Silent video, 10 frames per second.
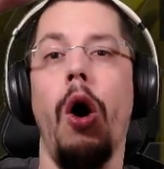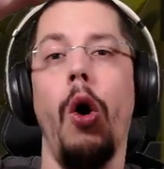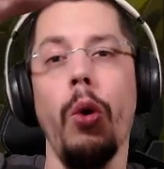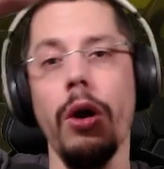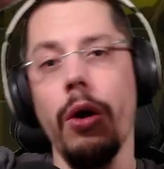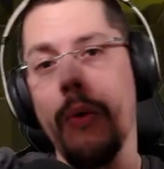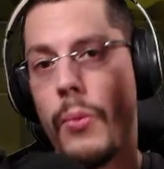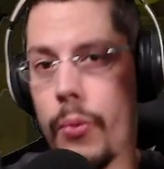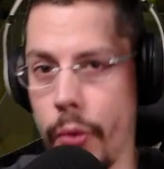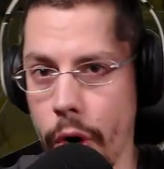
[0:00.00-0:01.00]
whole
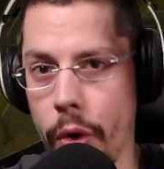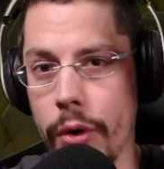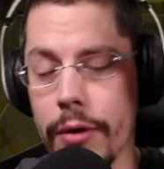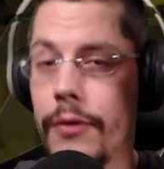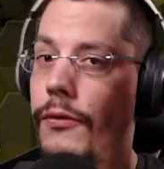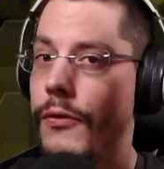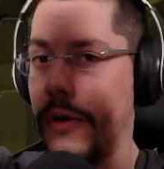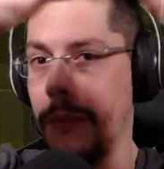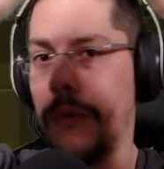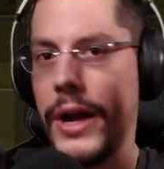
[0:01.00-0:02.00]
row
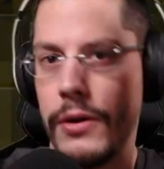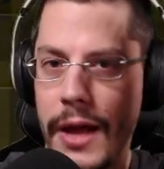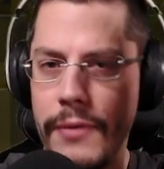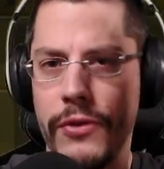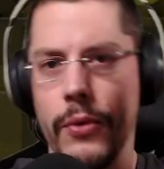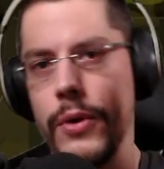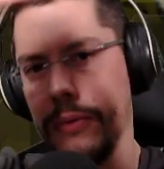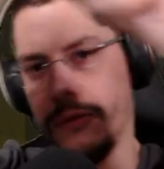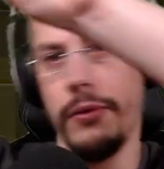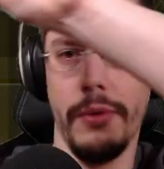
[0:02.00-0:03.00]
from right to left, so
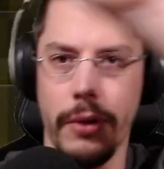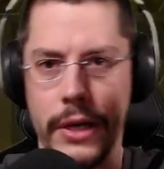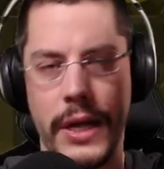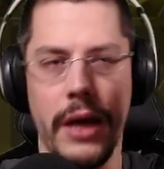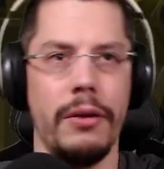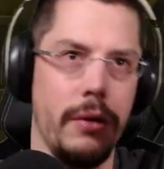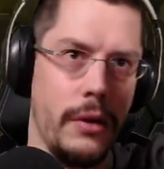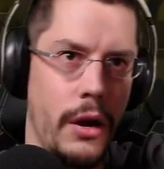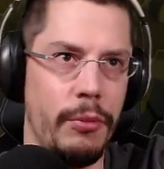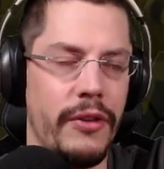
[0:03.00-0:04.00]
rows like that,
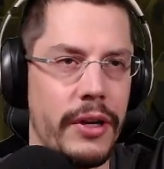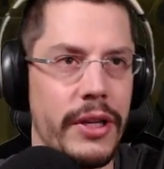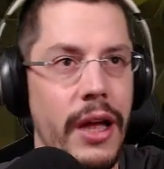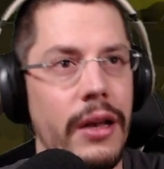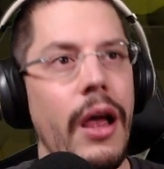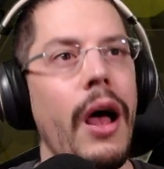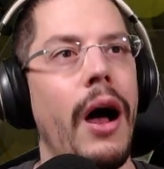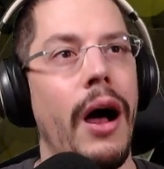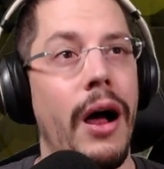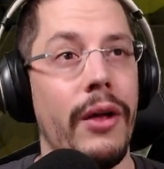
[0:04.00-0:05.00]
columns like that.
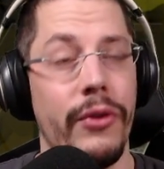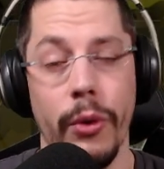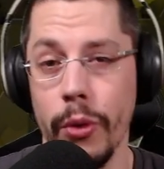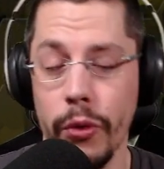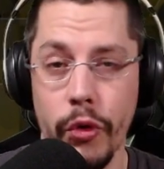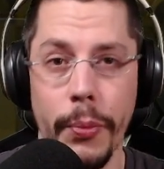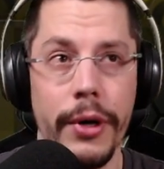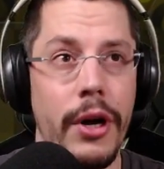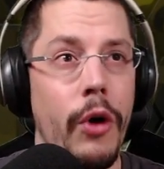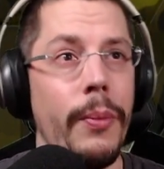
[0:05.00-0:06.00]
So super
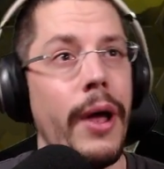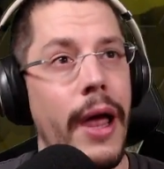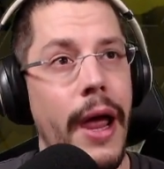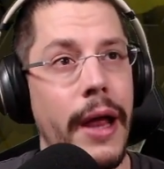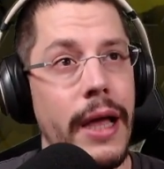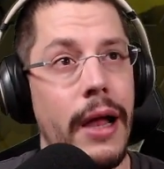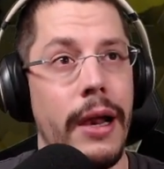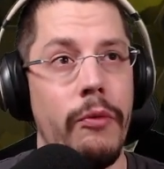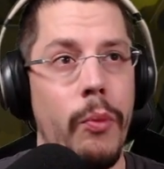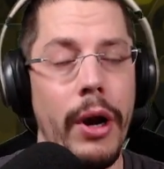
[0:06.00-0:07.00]
dope. And yeah,
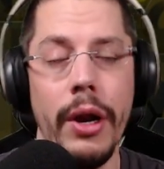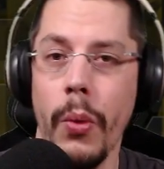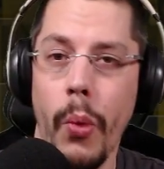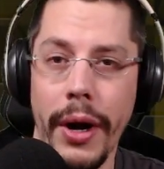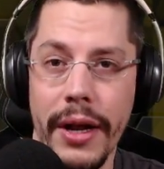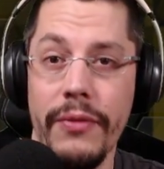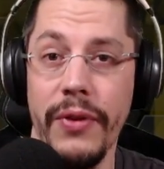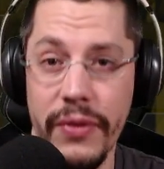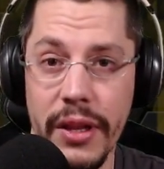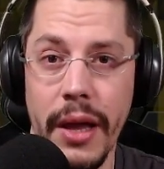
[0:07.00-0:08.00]
level 1,
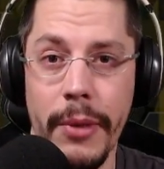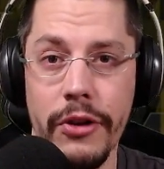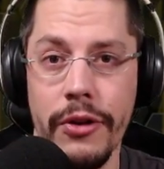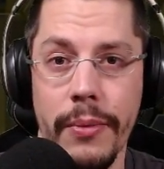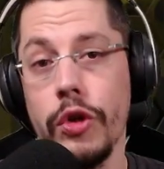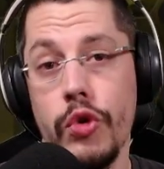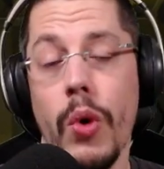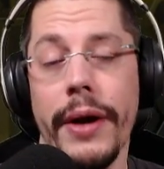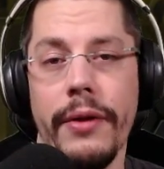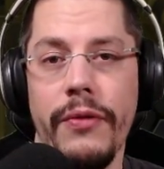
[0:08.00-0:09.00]
150 damage,
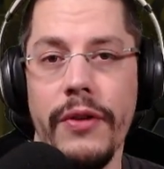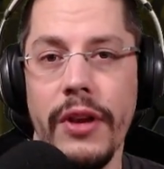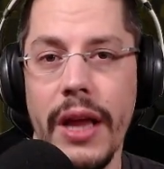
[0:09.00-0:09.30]
250